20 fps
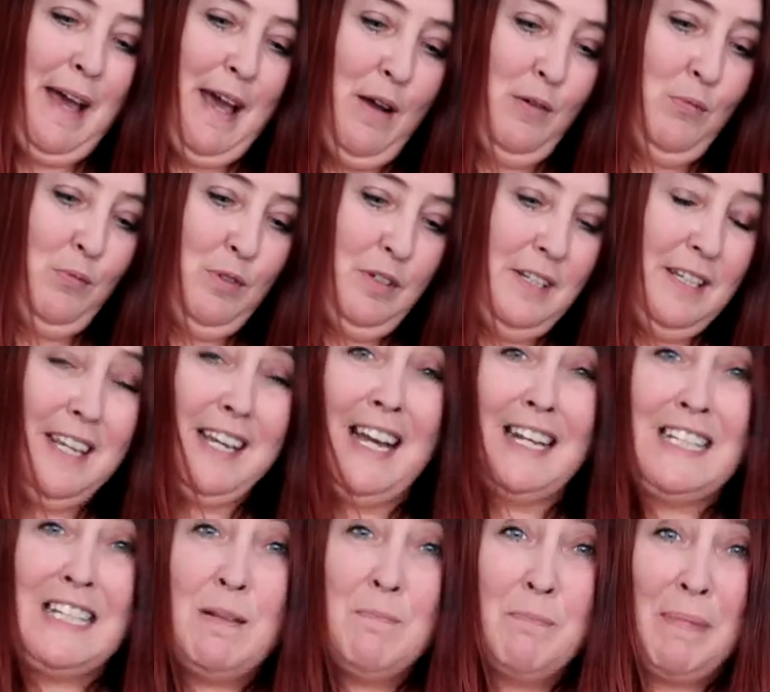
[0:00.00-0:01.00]
pound. You
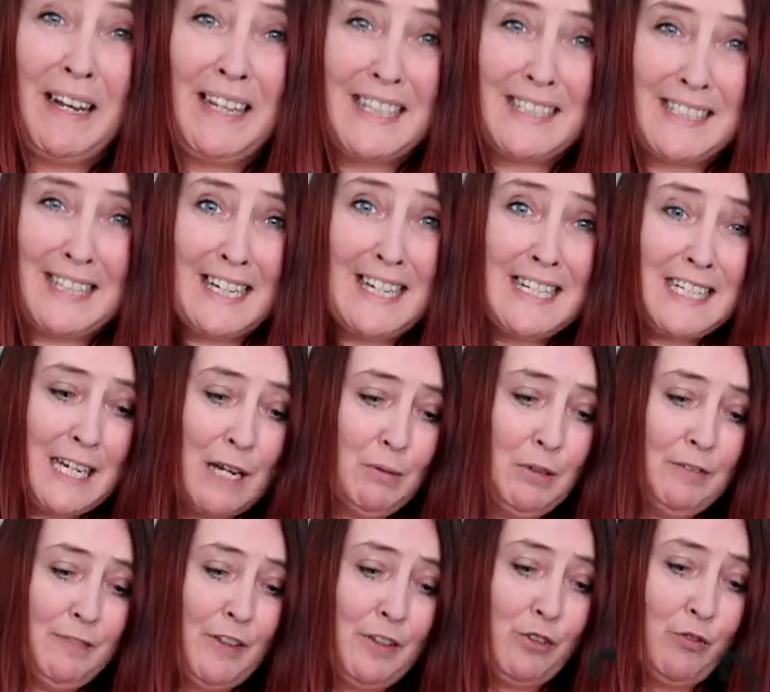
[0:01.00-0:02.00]
can't even buy a tea
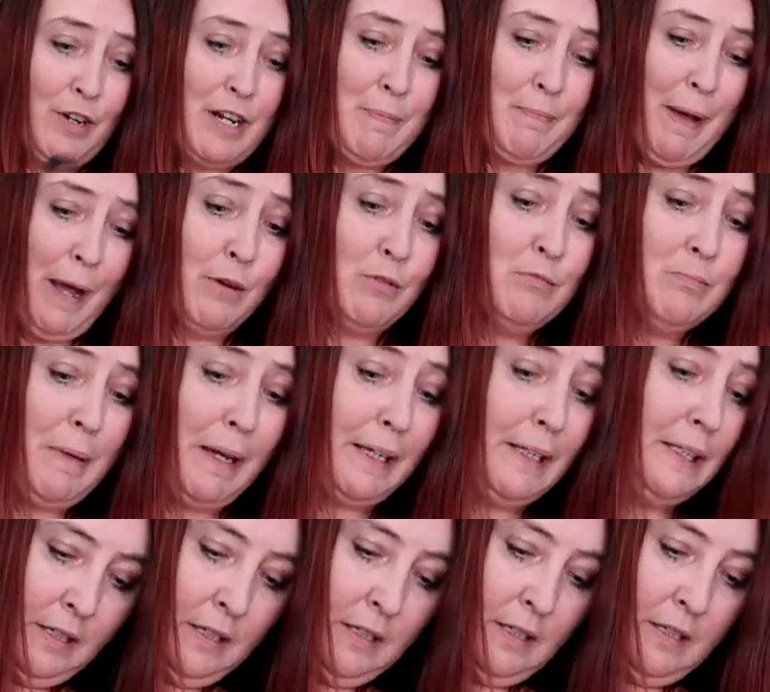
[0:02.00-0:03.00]
towel for three pound,
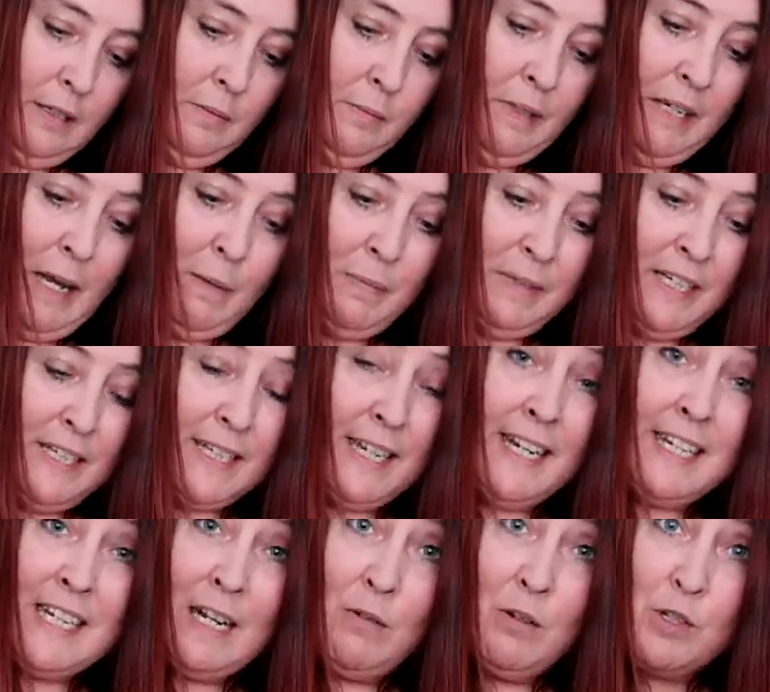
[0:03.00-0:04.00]
man. I mean, how many
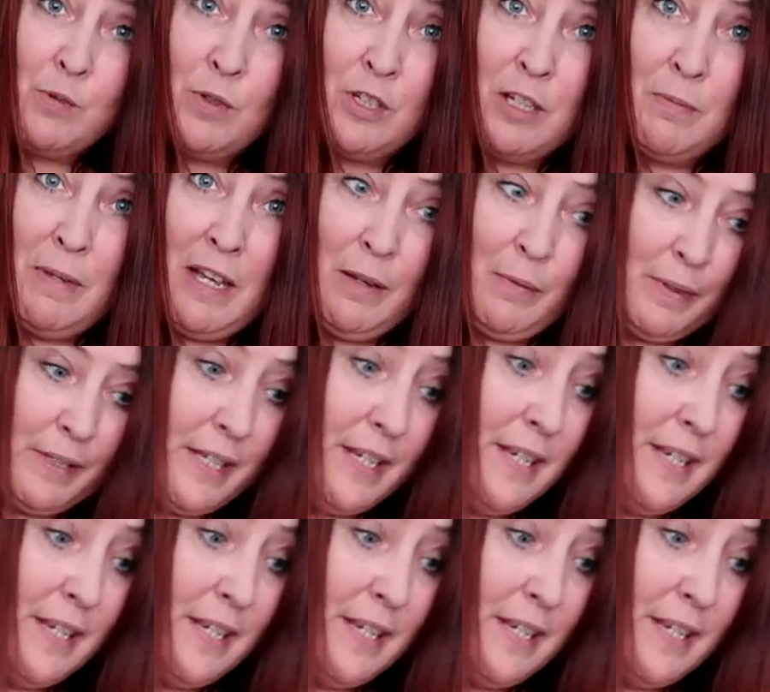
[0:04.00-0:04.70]
tea towels would you make with